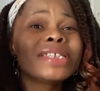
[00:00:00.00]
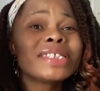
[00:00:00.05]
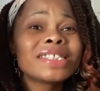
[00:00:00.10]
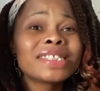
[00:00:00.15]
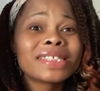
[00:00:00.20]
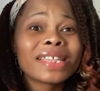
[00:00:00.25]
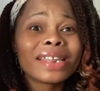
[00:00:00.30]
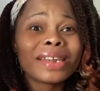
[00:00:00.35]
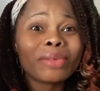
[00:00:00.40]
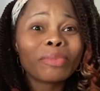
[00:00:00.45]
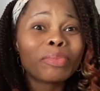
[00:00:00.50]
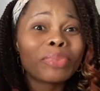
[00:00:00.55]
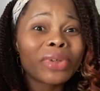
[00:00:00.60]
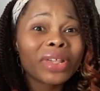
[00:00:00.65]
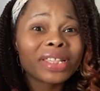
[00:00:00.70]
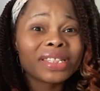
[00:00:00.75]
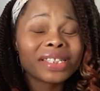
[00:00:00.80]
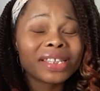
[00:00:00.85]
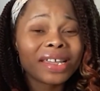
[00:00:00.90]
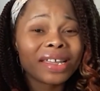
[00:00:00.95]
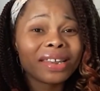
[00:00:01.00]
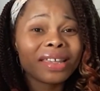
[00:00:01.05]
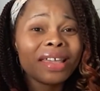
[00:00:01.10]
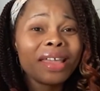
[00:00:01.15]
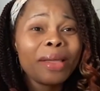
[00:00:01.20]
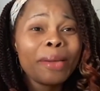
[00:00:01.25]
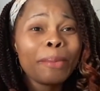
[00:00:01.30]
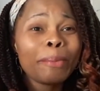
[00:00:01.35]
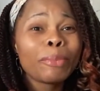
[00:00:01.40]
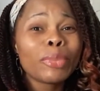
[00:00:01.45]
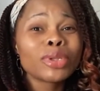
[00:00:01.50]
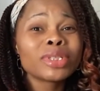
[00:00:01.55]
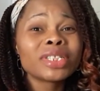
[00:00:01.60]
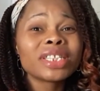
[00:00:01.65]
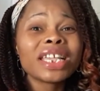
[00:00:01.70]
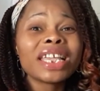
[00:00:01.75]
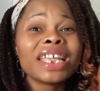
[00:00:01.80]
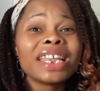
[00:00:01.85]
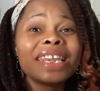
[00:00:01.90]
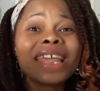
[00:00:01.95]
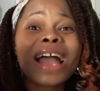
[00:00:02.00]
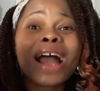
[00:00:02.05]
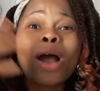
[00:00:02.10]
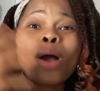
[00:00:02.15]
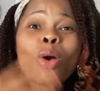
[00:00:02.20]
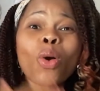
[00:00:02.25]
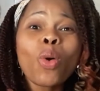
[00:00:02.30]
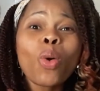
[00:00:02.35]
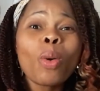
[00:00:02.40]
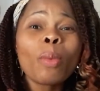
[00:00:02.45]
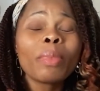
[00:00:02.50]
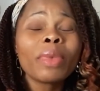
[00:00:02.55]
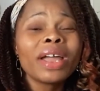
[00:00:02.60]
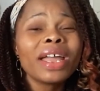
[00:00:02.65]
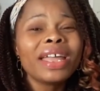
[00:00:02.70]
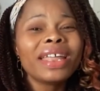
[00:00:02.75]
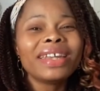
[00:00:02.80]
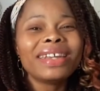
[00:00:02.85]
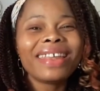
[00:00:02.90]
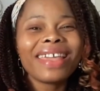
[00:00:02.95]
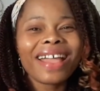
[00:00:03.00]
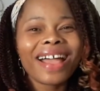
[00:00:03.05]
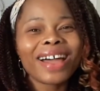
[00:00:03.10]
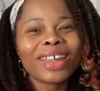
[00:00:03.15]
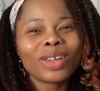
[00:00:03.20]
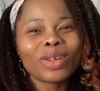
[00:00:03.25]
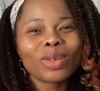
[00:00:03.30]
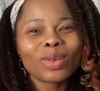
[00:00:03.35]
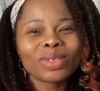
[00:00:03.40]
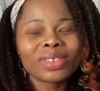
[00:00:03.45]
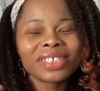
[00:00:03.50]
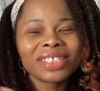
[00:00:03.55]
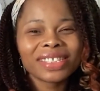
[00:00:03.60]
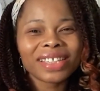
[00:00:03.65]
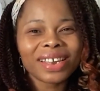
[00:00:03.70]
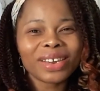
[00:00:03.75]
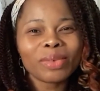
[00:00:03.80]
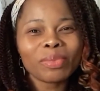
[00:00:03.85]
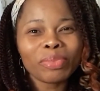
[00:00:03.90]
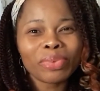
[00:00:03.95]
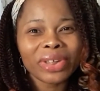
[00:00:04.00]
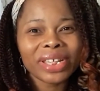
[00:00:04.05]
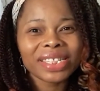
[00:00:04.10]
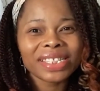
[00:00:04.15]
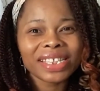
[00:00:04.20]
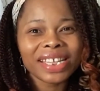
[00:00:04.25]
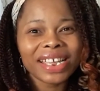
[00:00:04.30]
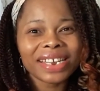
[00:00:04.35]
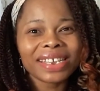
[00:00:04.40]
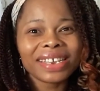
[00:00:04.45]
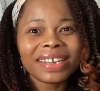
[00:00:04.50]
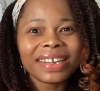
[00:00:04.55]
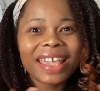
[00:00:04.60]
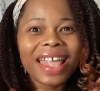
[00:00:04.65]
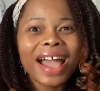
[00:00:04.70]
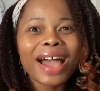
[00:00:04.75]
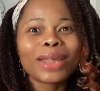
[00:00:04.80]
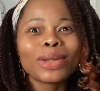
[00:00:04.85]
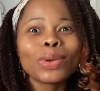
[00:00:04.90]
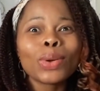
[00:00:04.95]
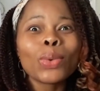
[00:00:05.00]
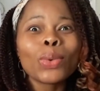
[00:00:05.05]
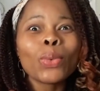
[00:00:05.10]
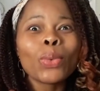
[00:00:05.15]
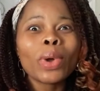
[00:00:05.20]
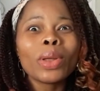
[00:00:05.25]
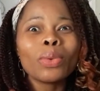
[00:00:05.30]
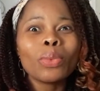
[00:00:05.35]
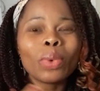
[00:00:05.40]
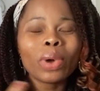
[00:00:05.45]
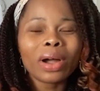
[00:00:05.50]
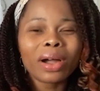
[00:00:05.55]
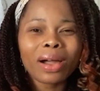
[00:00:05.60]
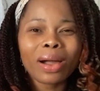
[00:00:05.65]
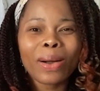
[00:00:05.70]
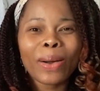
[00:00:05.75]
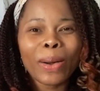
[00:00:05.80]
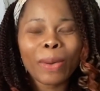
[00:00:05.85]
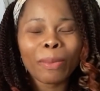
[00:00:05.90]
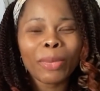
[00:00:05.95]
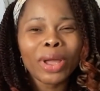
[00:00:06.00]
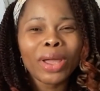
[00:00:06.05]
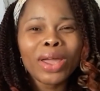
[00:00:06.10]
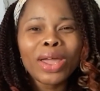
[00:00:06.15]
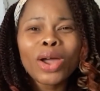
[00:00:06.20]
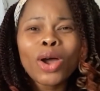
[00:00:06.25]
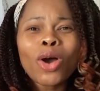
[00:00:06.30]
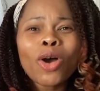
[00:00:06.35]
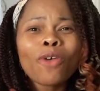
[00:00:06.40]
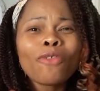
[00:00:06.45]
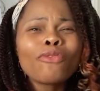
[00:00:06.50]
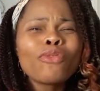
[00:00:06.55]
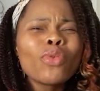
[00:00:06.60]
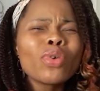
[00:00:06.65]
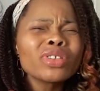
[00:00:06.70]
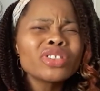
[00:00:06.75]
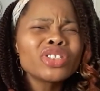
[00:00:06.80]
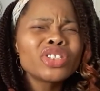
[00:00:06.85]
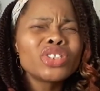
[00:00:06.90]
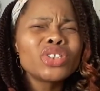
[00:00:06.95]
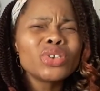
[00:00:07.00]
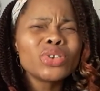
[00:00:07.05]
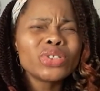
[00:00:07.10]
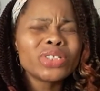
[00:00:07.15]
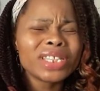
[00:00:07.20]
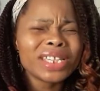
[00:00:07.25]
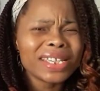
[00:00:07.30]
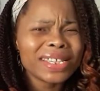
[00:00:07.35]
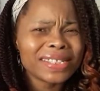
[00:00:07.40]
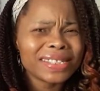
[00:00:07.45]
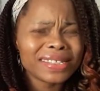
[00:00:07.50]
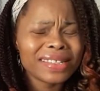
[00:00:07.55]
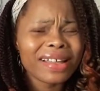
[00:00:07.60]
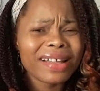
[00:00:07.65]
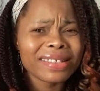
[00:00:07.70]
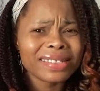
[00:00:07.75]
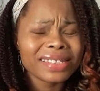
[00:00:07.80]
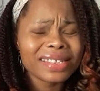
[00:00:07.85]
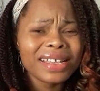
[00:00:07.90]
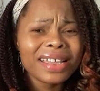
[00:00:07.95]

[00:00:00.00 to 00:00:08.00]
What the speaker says: celebrated, but in their home they are not celebrated. They are not welcome. Of what use is that?